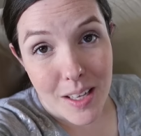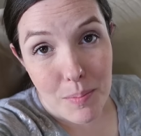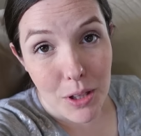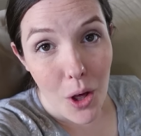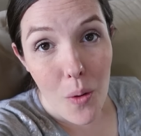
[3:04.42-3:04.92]

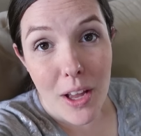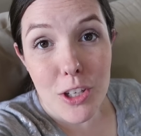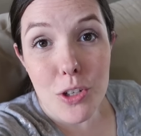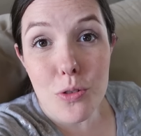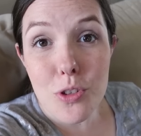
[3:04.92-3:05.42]
link below
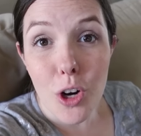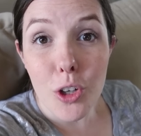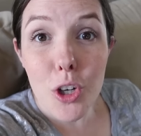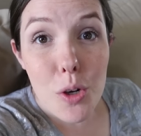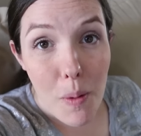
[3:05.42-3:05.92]
and use
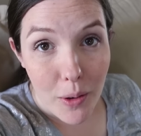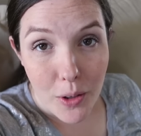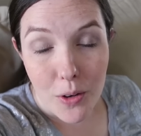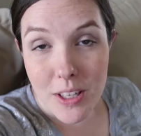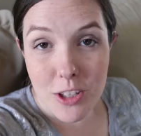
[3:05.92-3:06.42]
our coupon
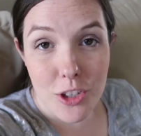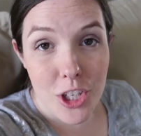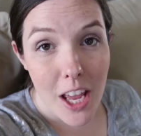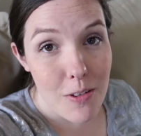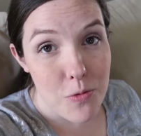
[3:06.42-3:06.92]
code. It's
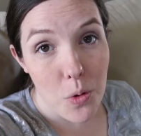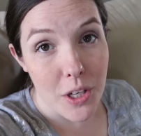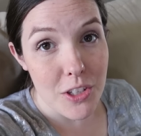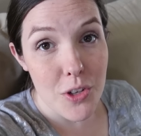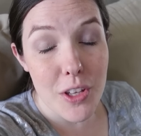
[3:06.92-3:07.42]

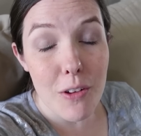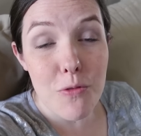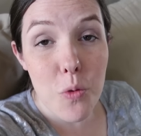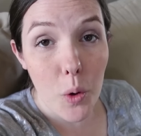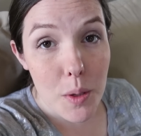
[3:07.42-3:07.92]
J40, so you get
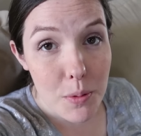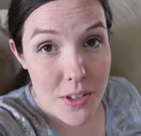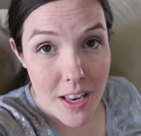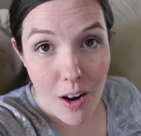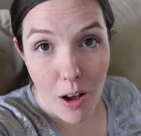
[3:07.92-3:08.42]

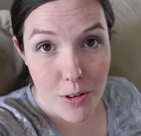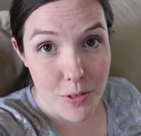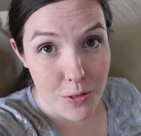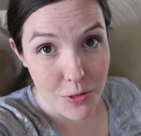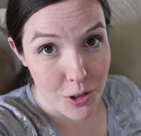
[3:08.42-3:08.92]
40% off
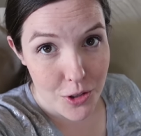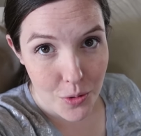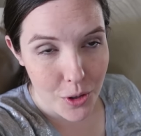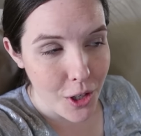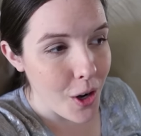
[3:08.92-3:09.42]
of your first
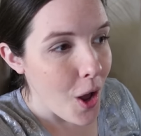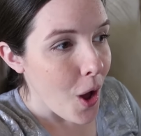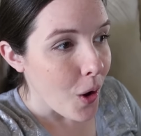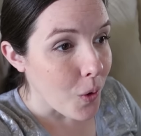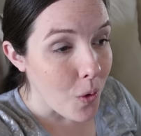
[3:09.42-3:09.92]
order.
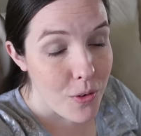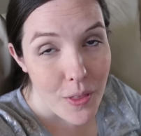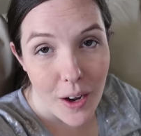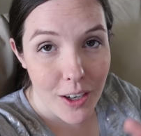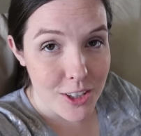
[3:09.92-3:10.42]
Go
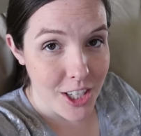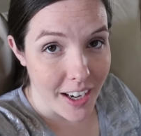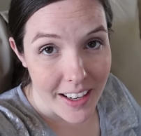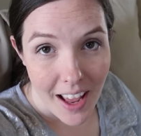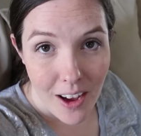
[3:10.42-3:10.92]
over there,
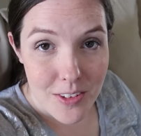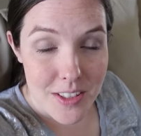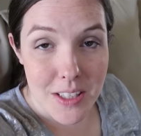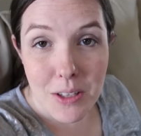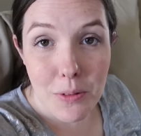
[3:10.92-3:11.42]
check it out,
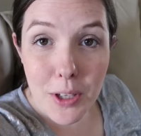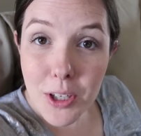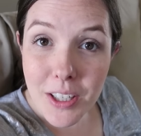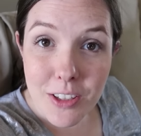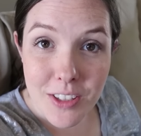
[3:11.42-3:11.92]
see what
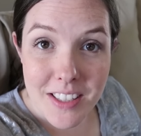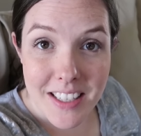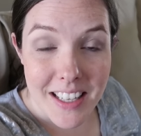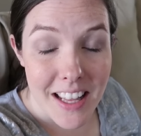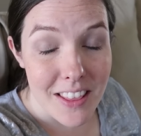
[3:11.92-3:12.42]
you're
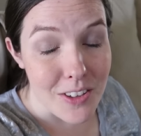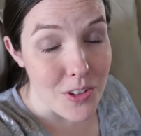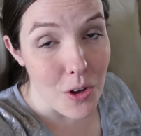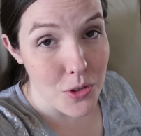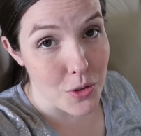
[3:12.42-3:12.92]
interested in.
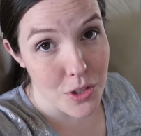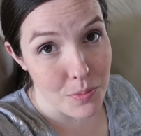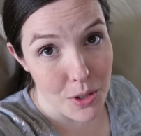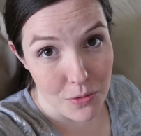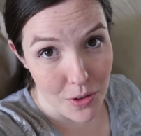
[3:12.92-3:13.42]
There's all sorts
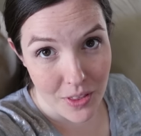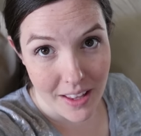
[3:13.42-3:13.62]
of beautiful